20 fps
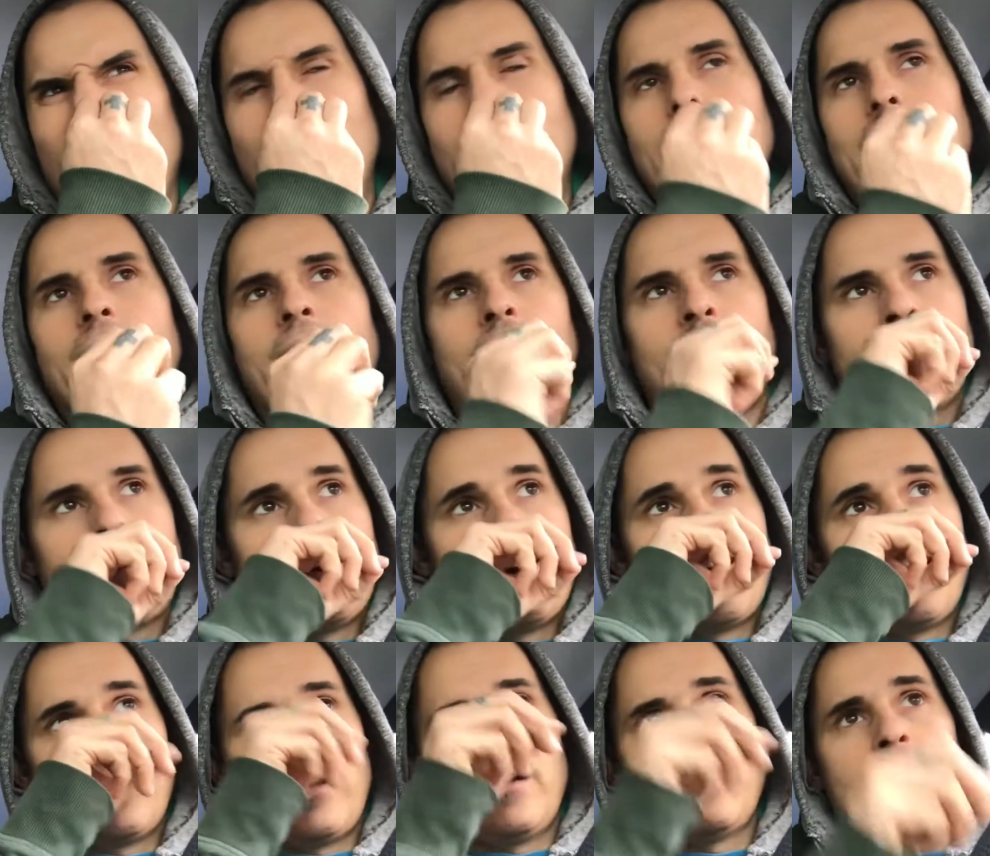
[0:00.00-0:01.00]
they
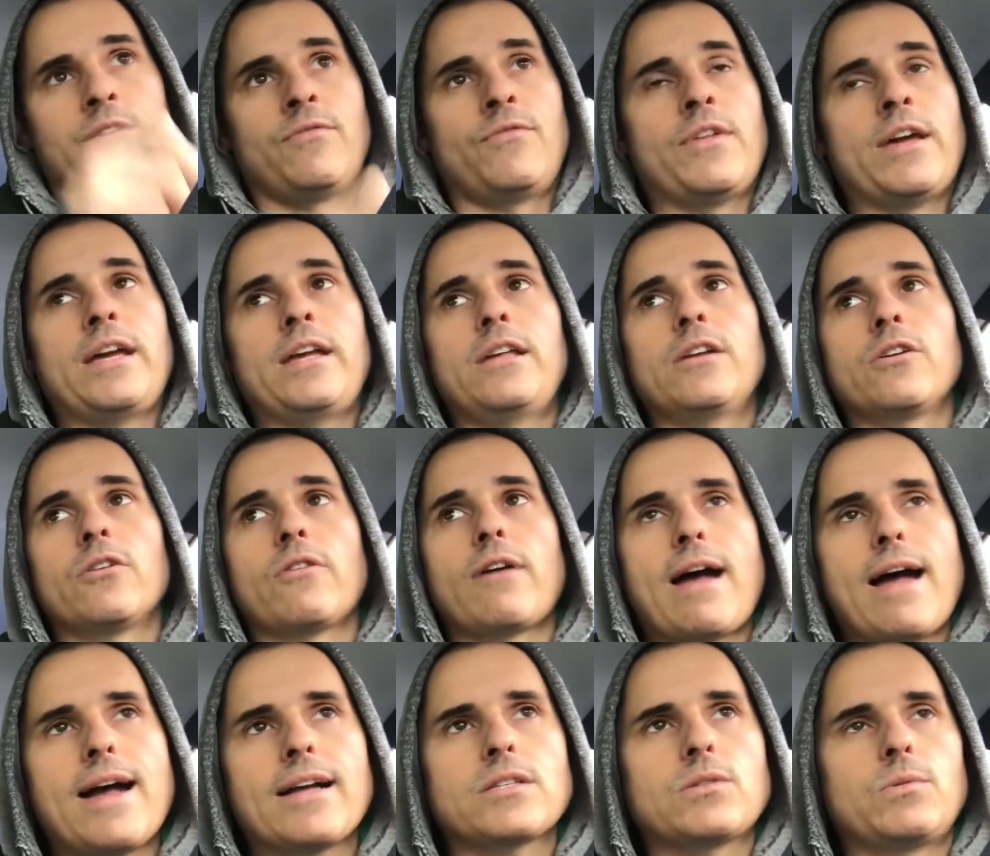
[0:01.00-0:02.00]

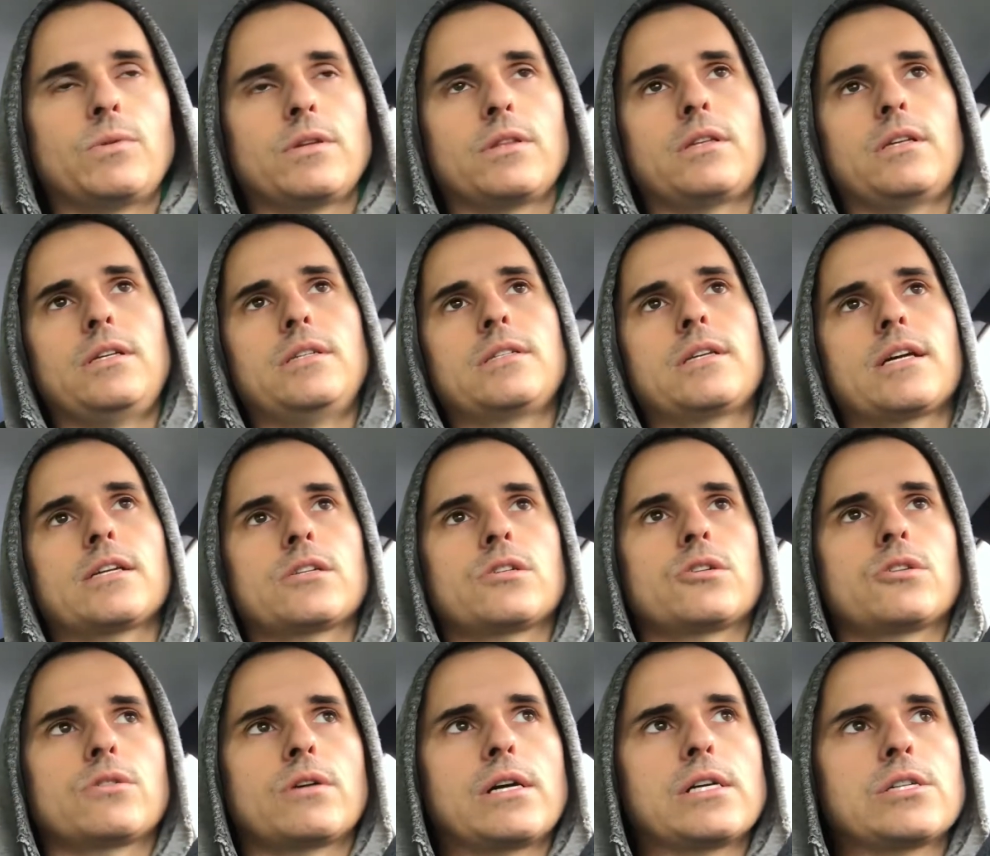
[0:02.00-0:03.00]
interact with these
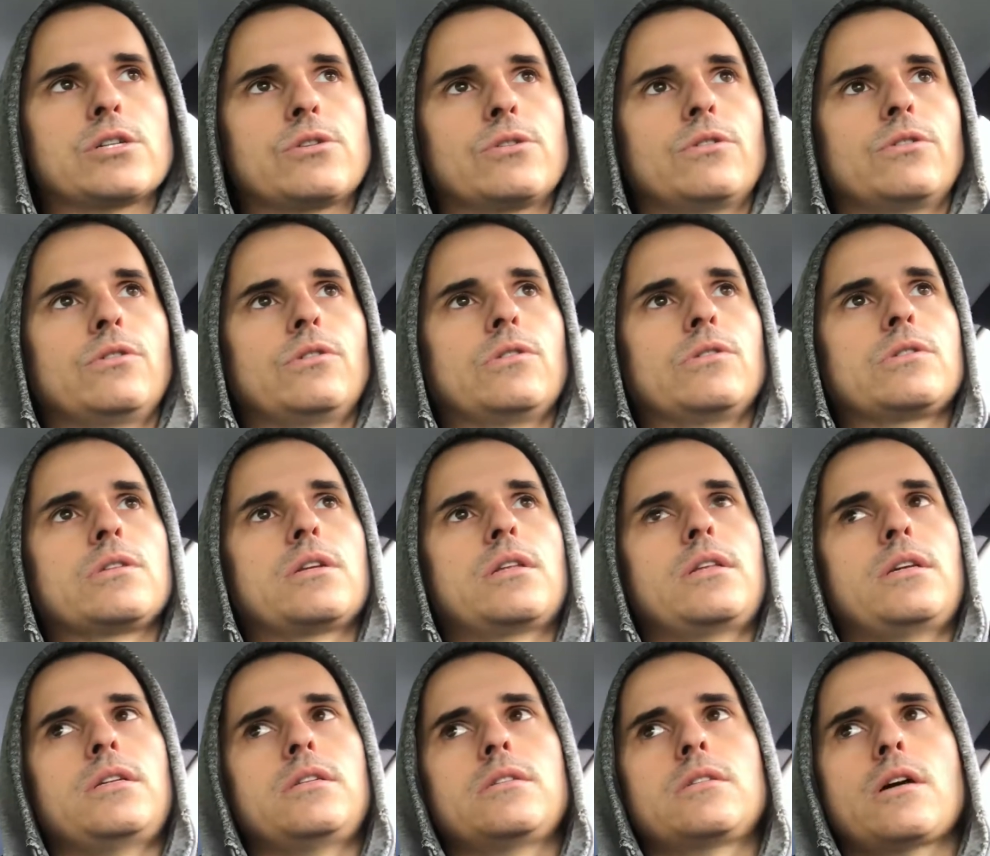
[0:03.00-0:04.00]
extraterrestrials
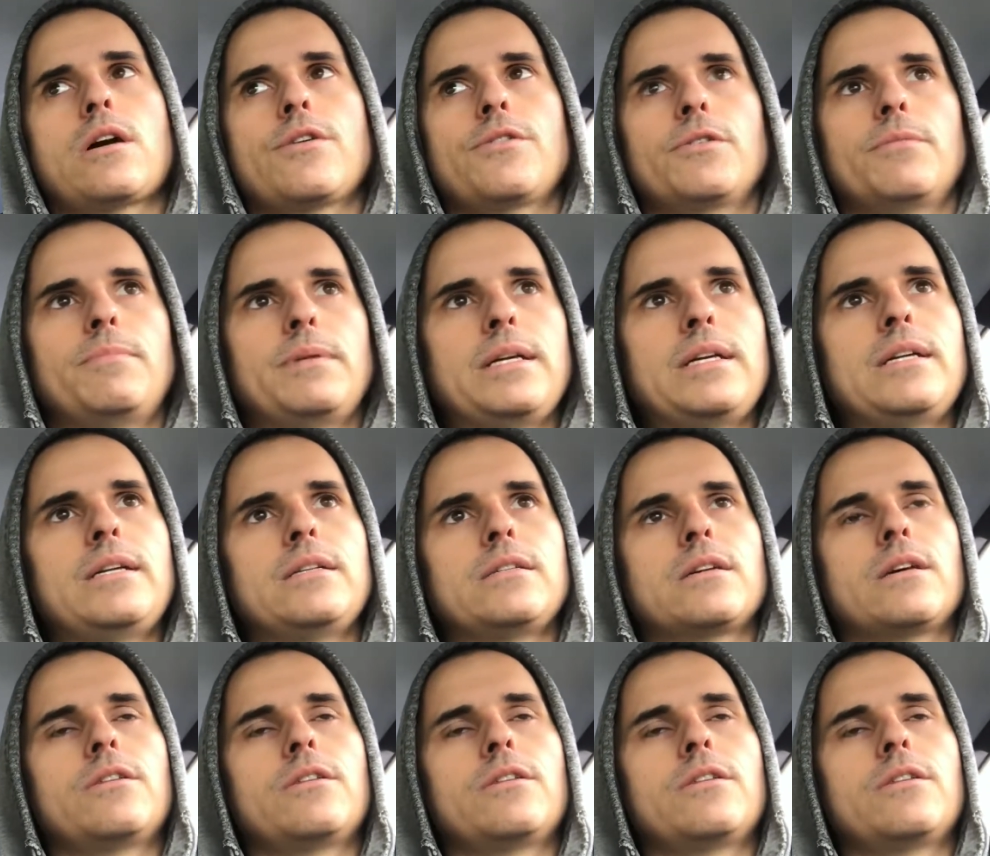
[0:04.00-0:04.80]
and these other beings,